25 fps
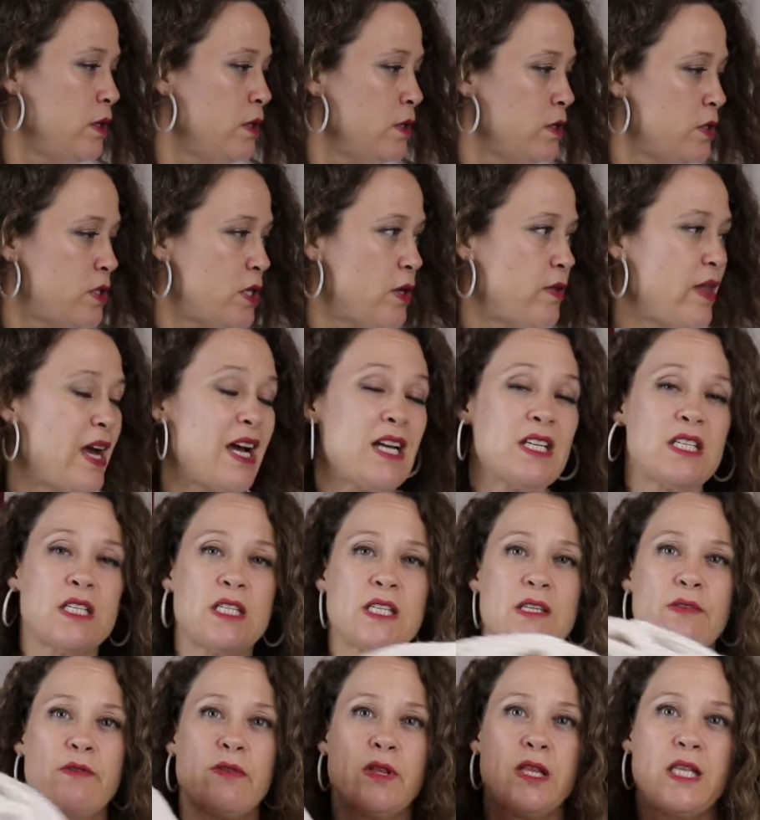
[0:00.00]
So
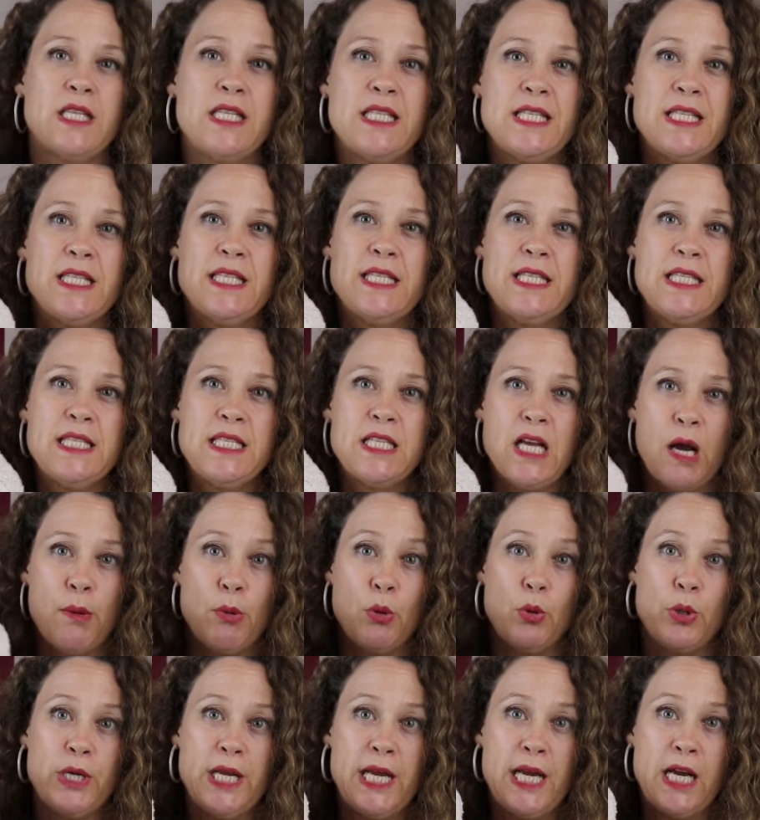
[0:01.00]
that's
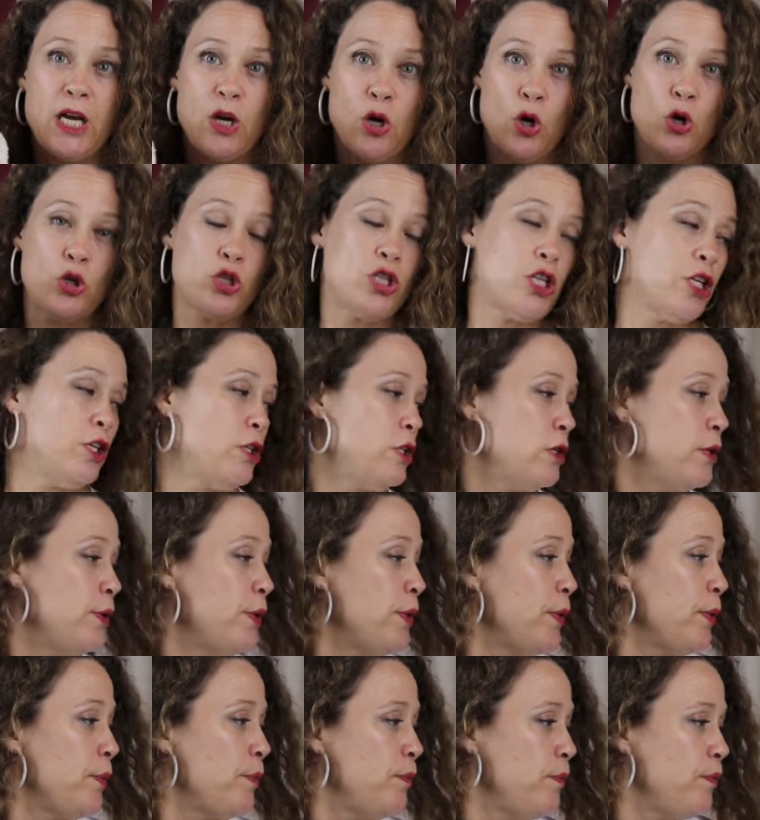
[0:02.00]
double knit cotton,
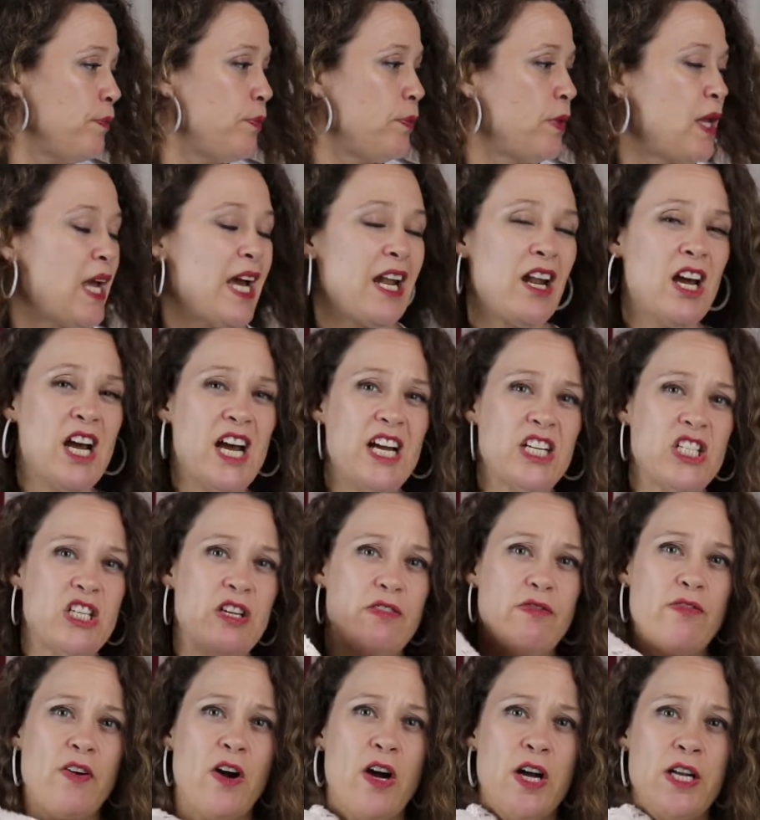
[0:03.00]
and I actually
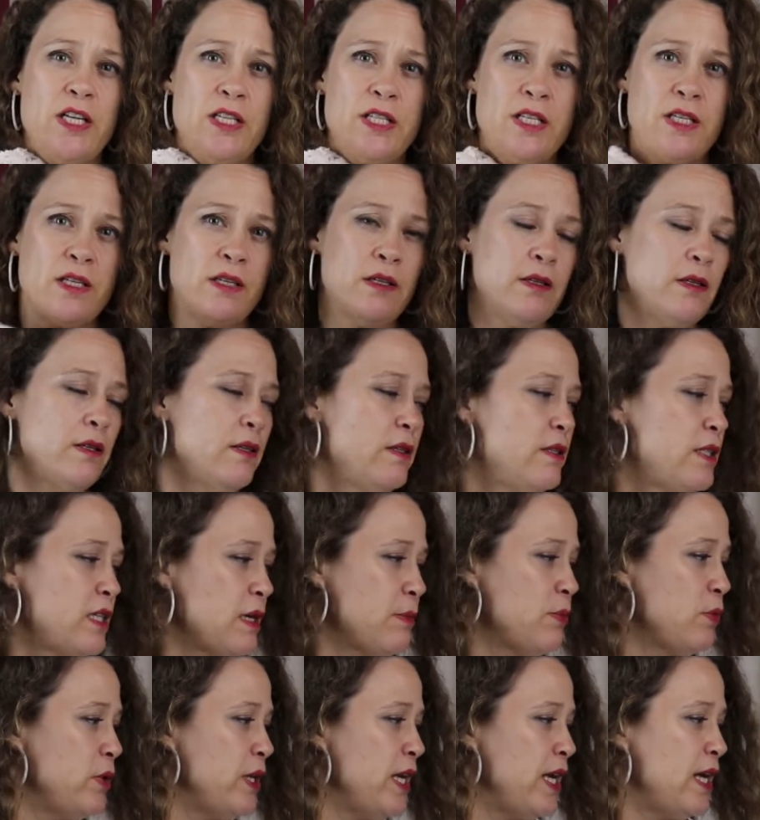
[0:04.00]
find
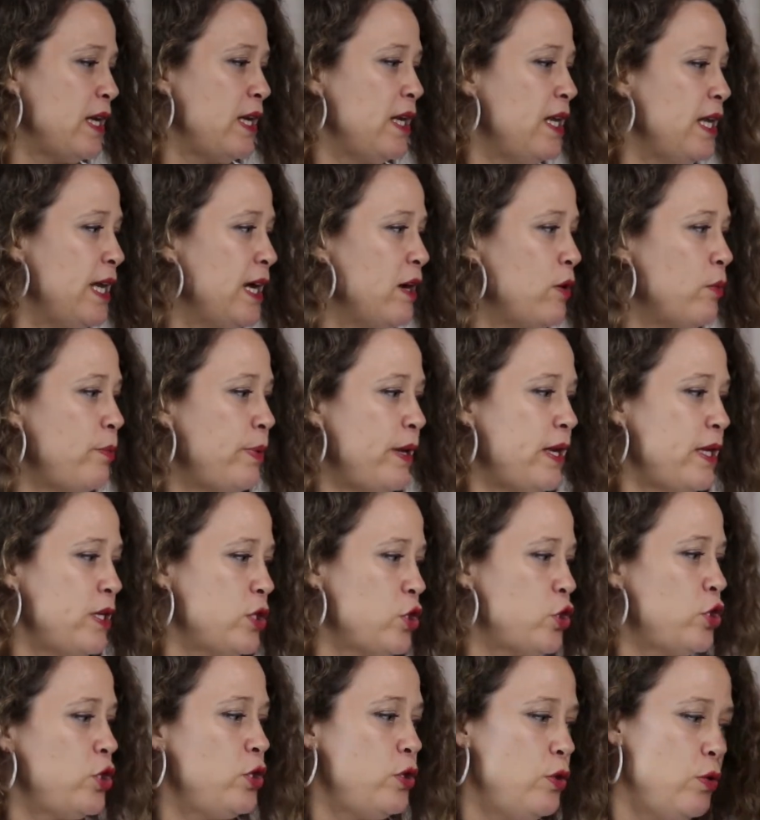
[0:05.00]
double knit a little
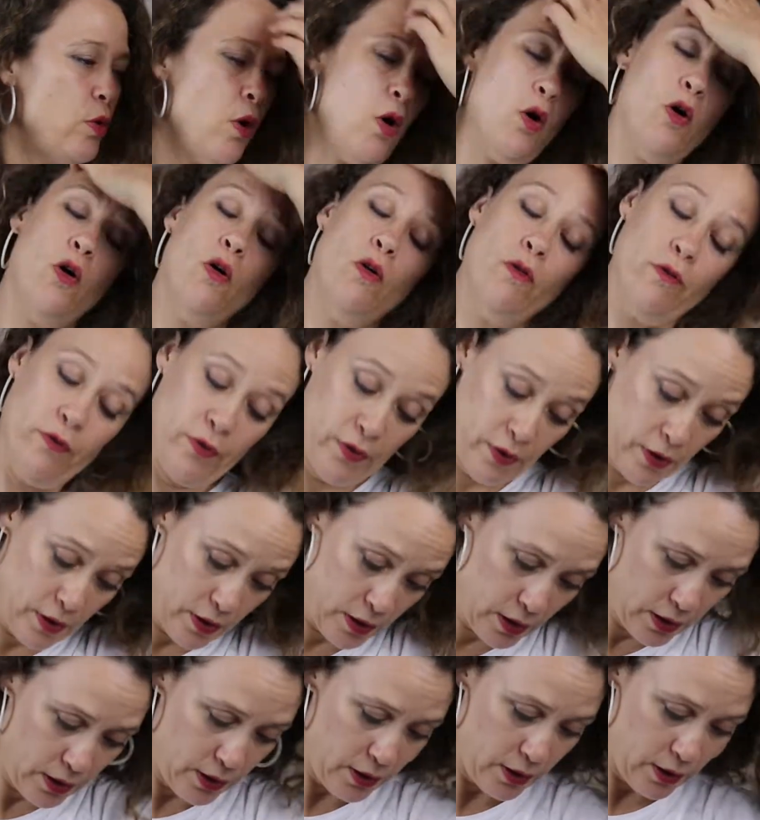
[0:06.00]
bit too hot
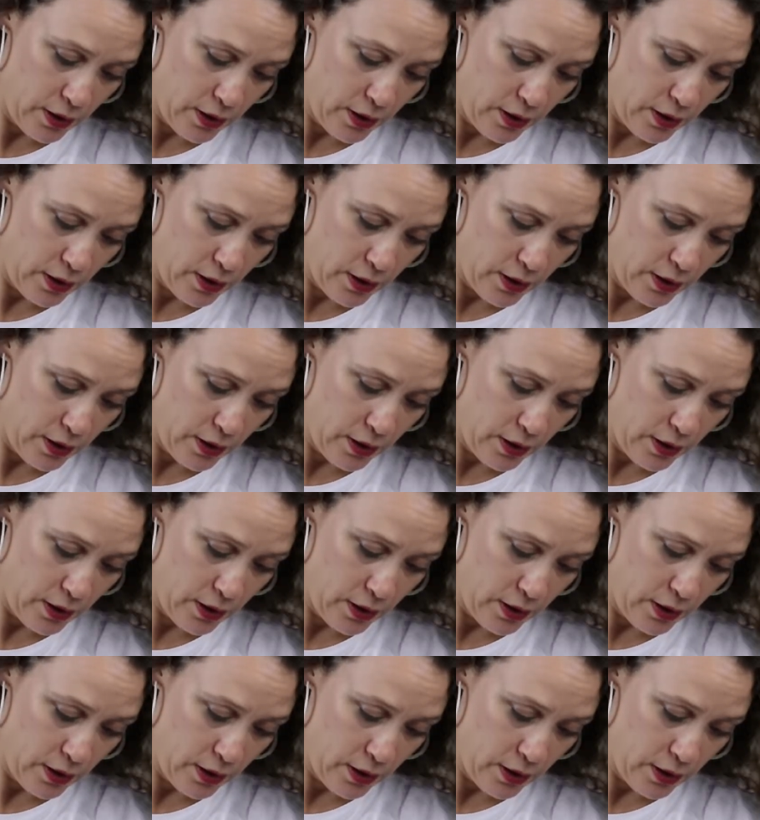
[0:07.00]
for